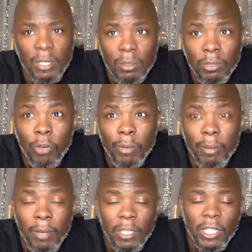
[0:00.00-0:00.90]
Normally
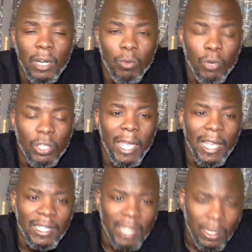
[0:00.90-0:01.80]
my channel was
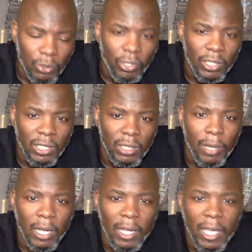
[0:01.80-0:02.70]
Ask Our Nutritionist
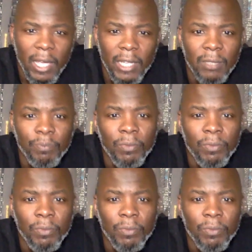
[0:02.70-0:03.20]
Podcast.